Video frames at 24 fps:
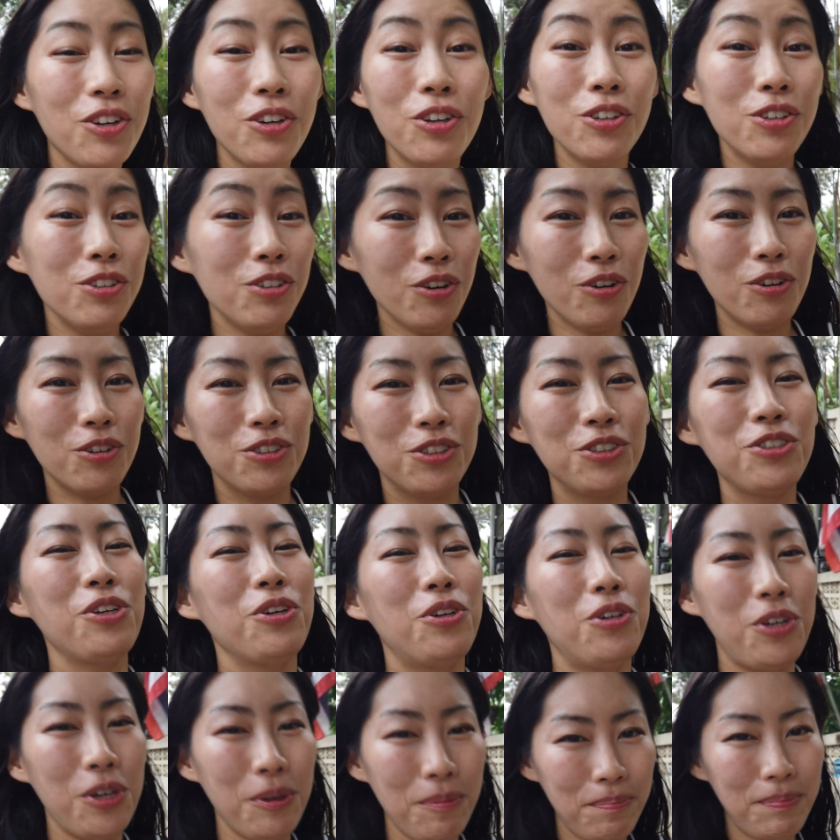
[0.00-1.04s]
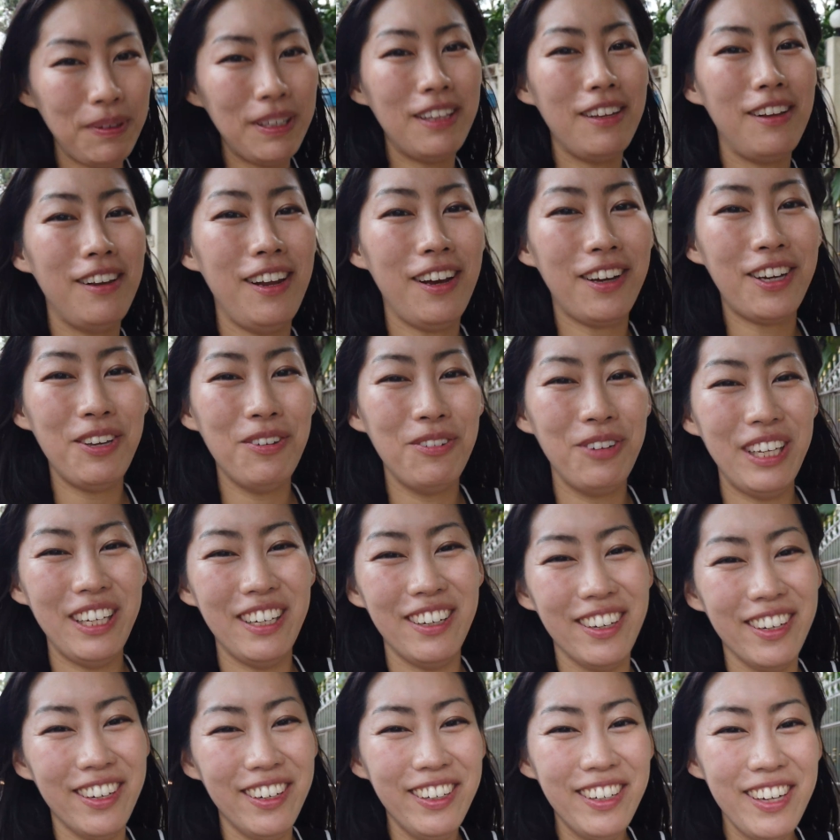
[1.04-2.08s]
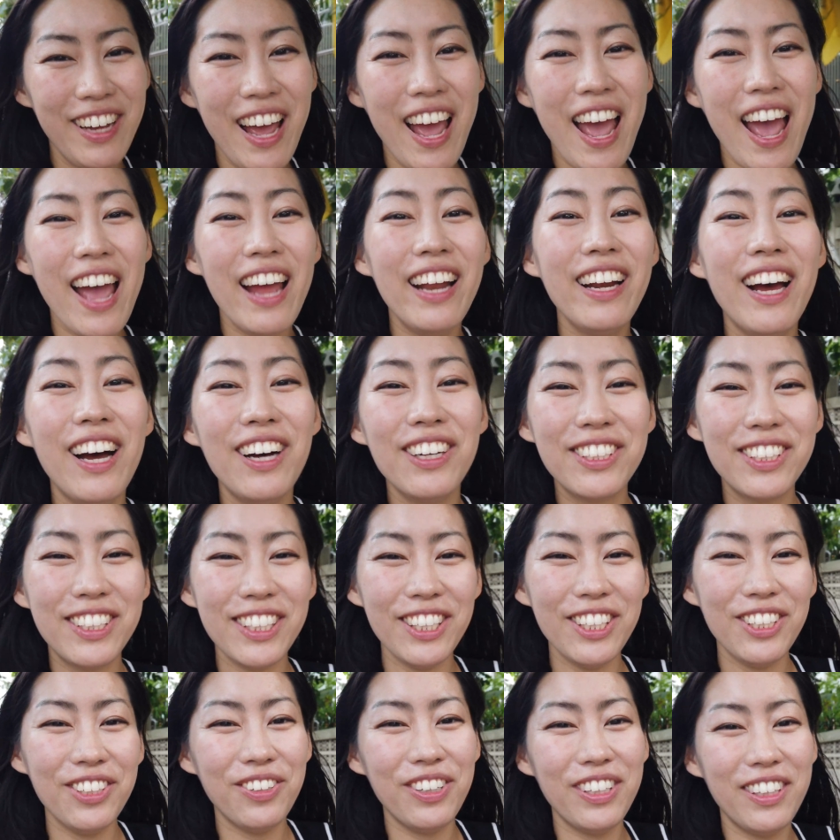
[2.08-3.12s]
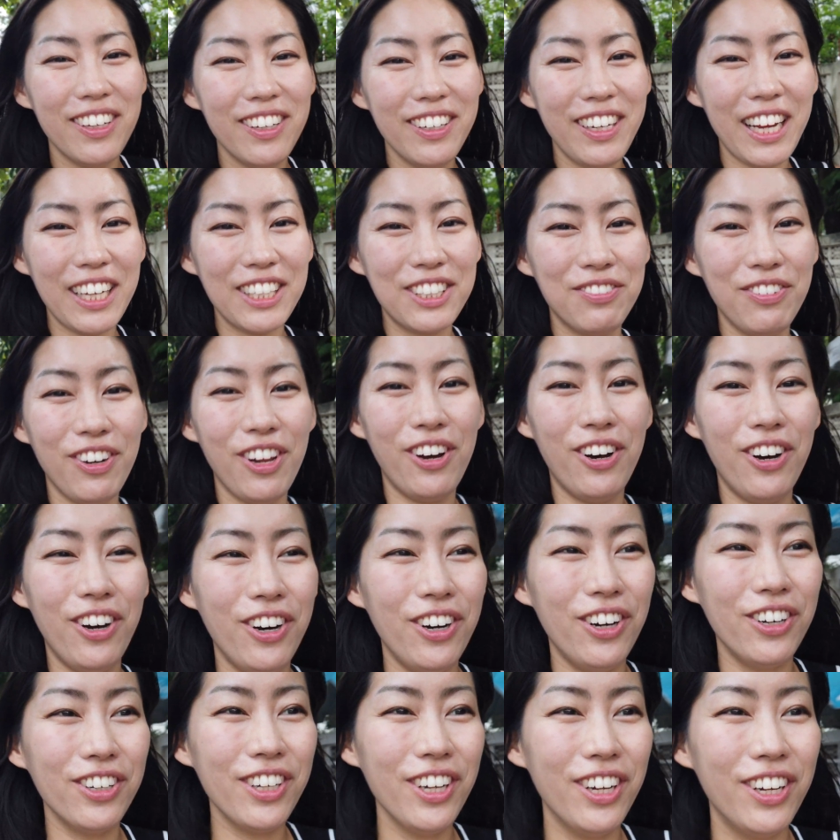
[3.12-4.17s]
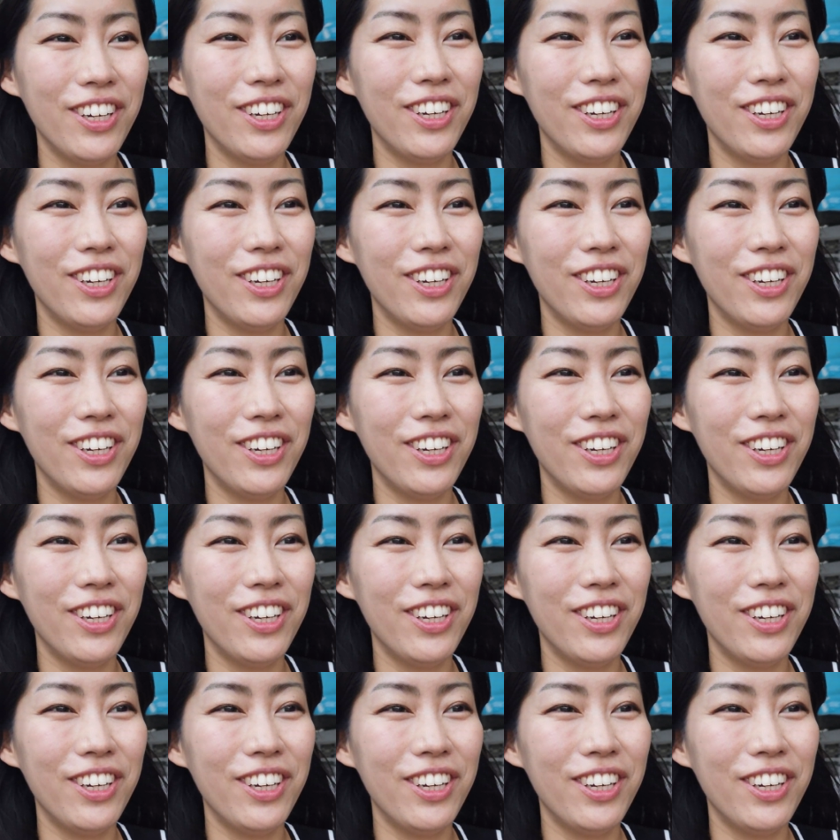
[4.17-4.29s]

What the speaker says: So who knows, you could be the lucky winner. And I'll see you with the next vlog.